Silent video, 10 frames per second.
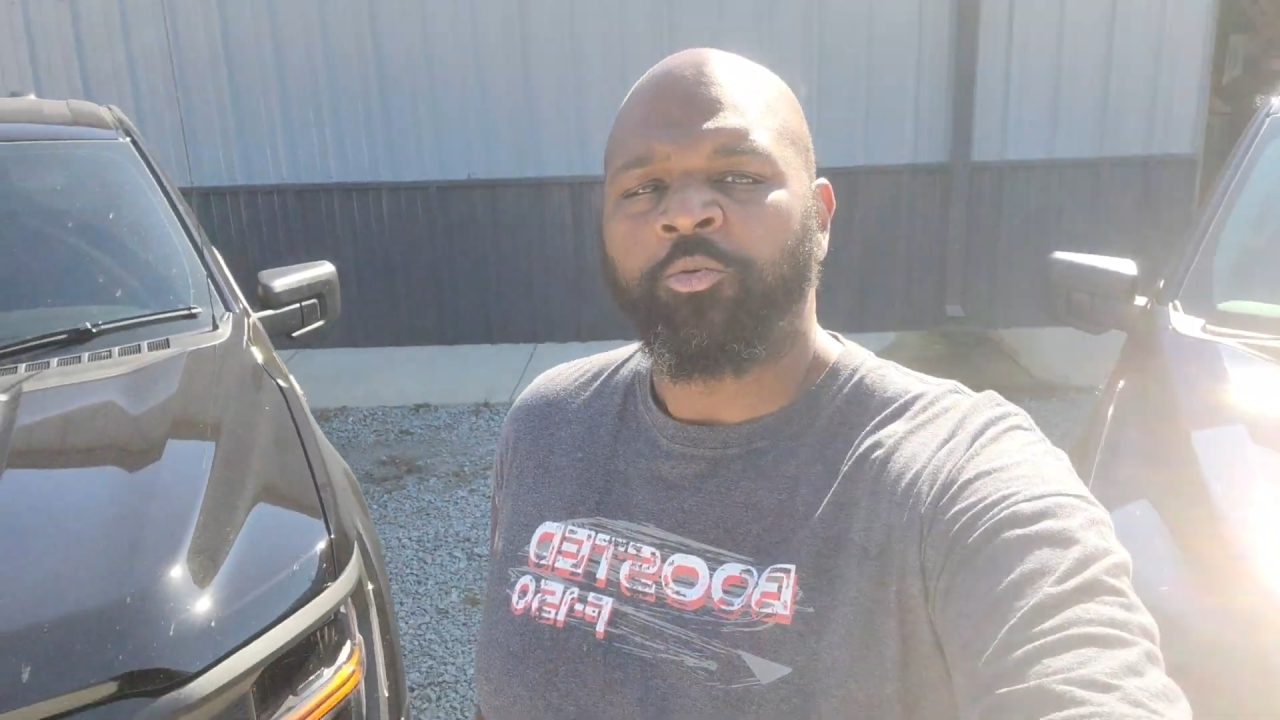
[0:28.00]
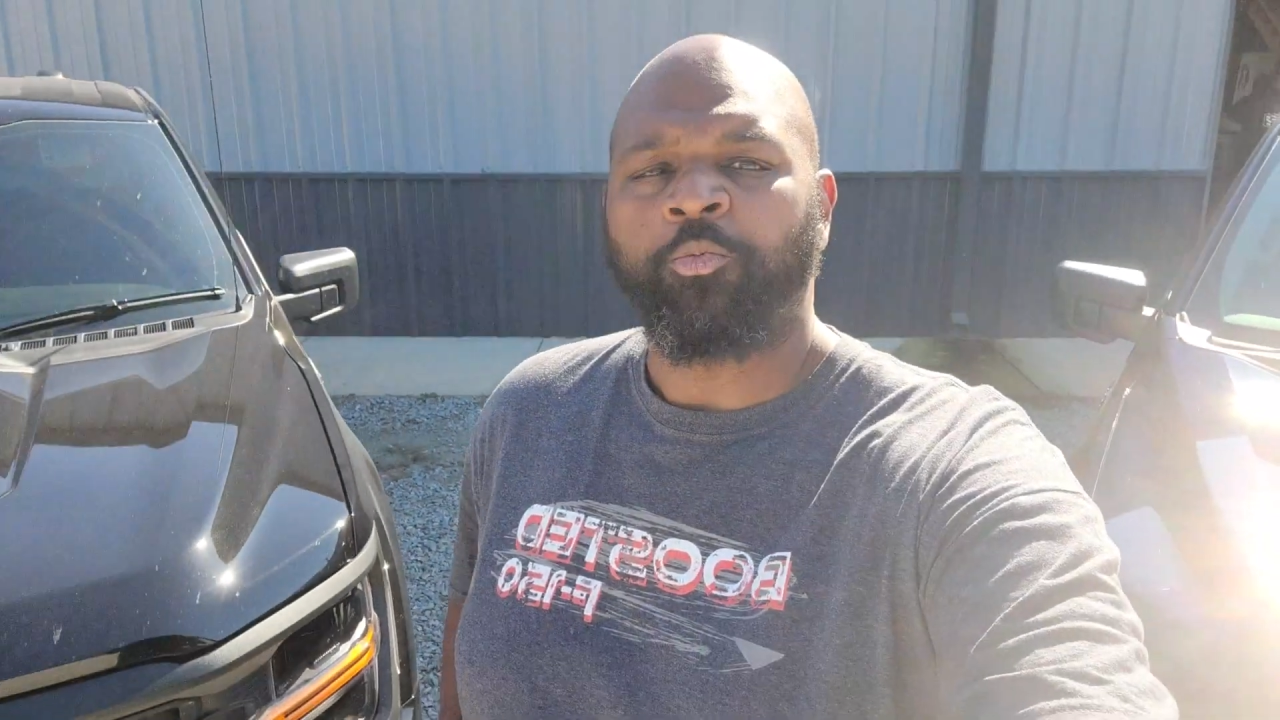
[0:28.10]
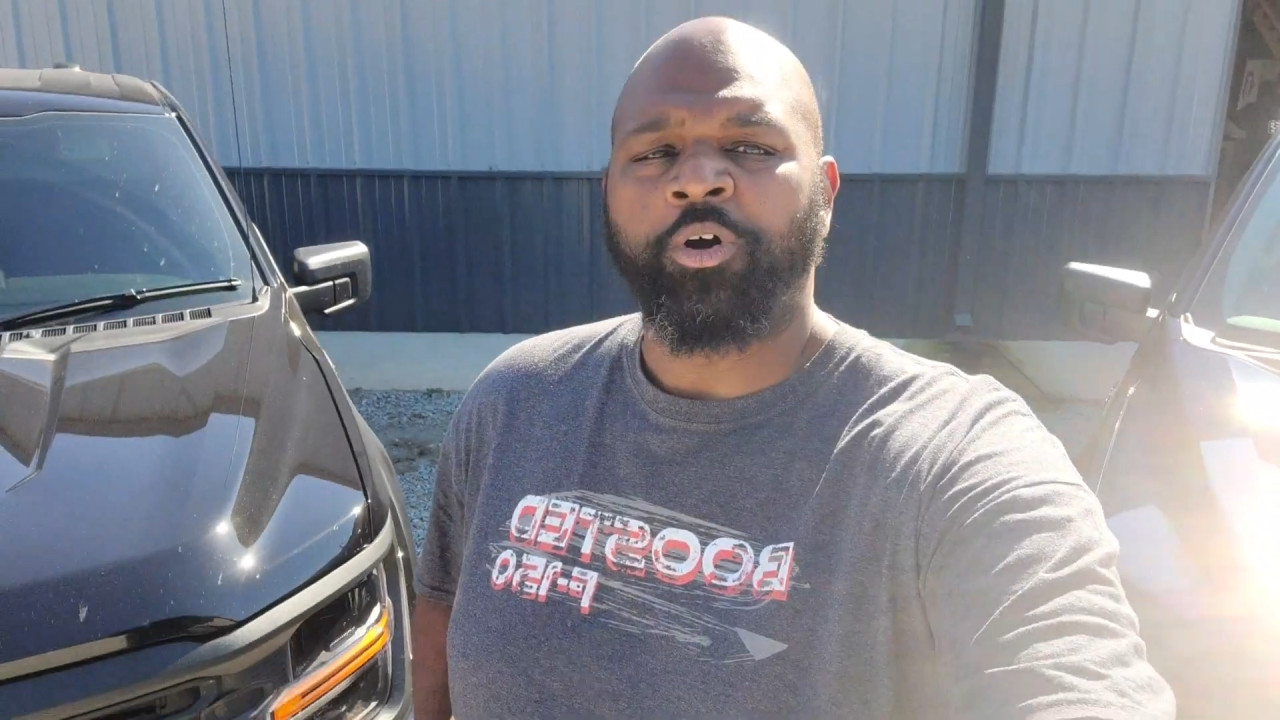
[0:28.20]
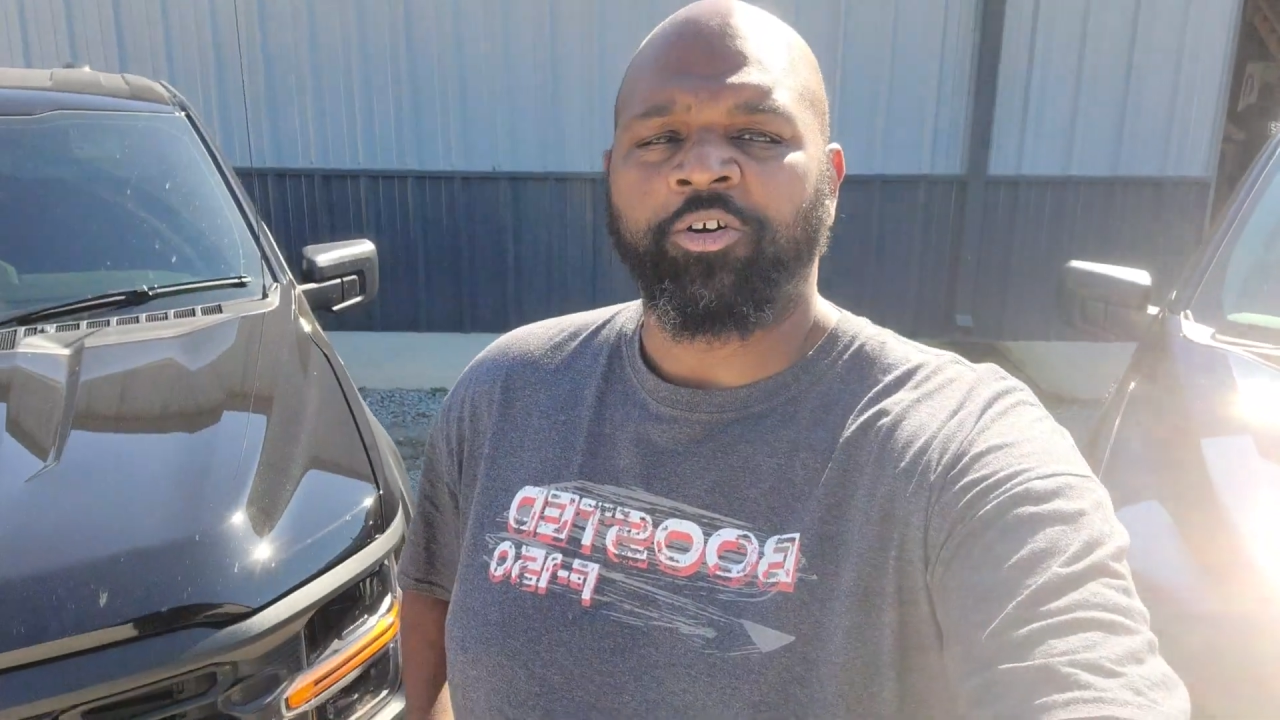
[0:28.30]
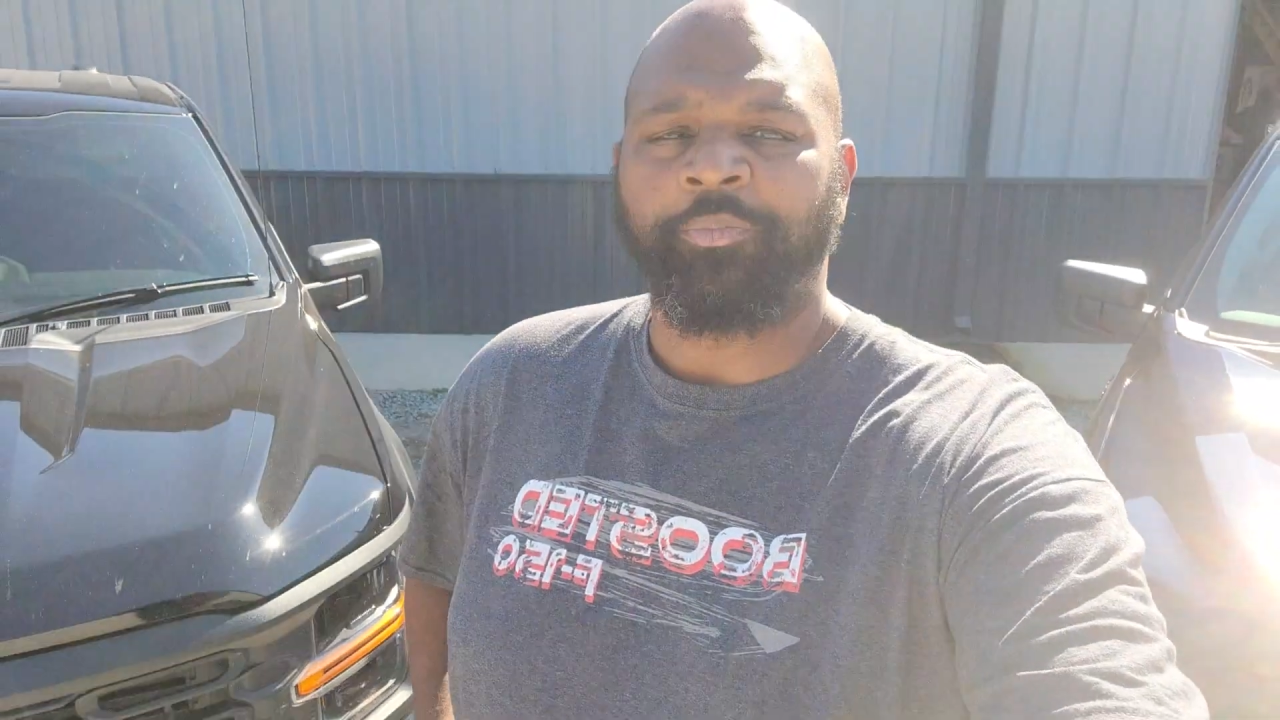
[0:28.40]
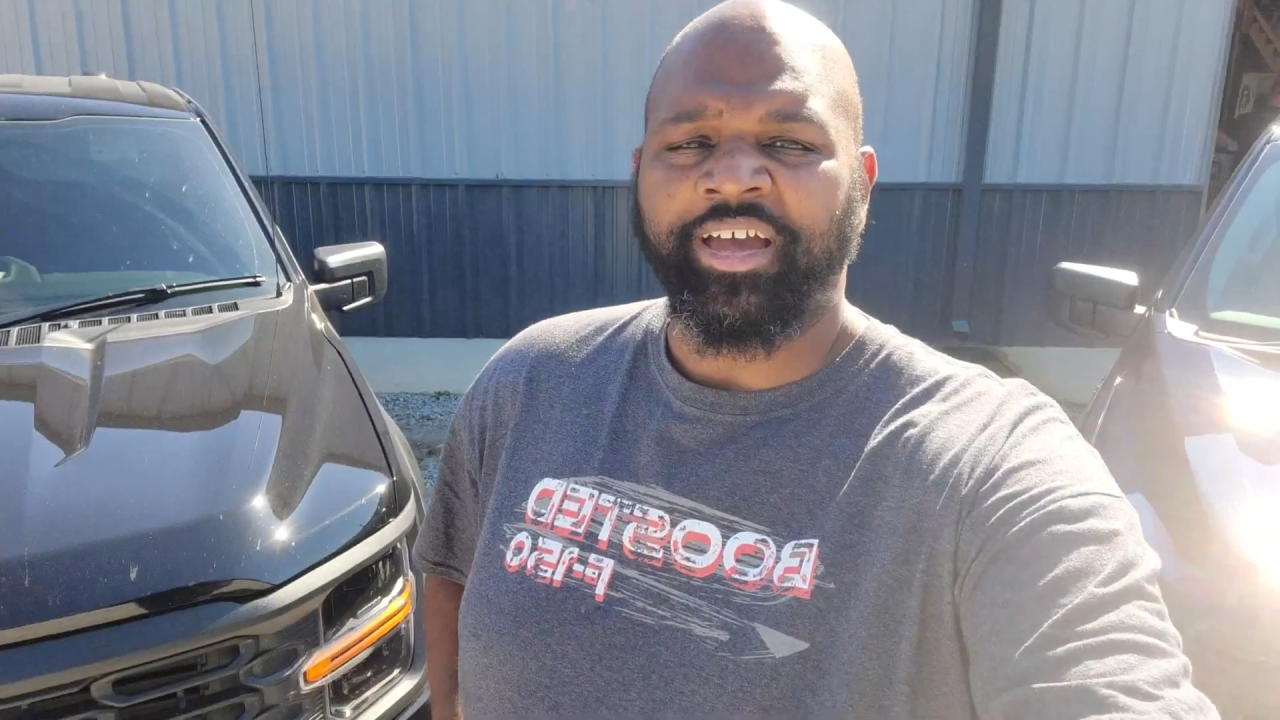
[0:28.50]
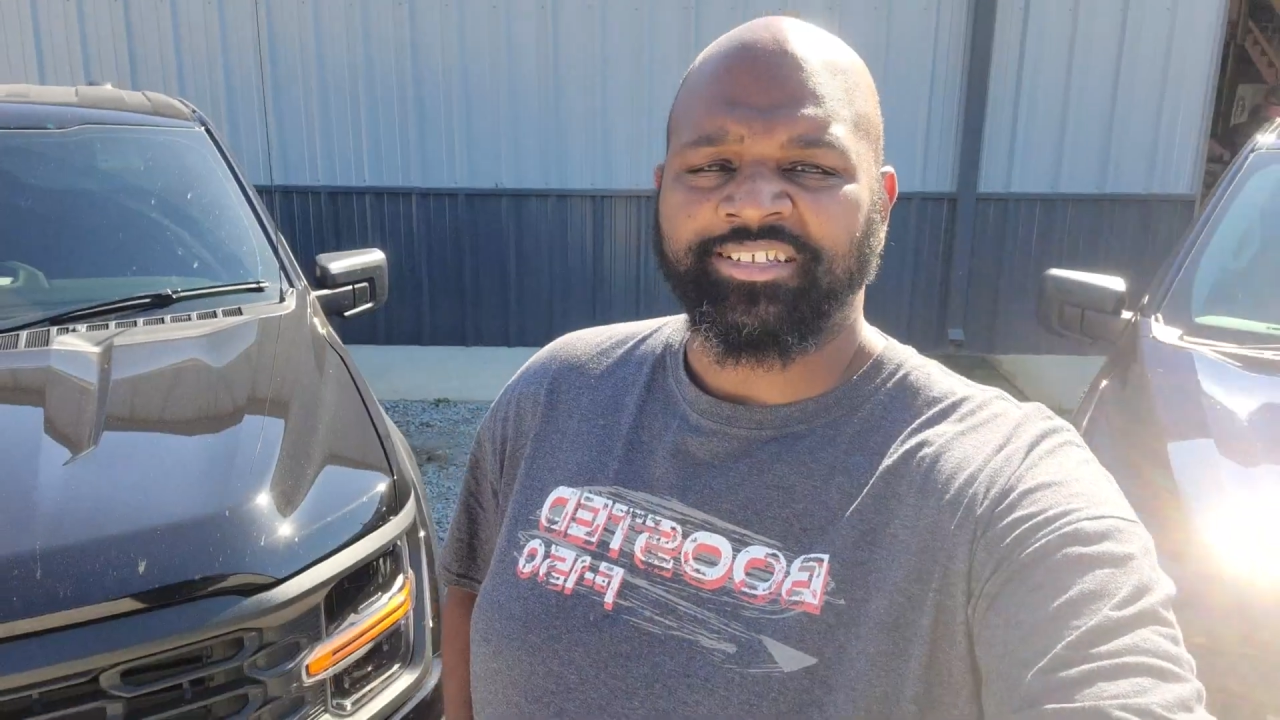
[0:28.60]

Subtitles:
Welcome back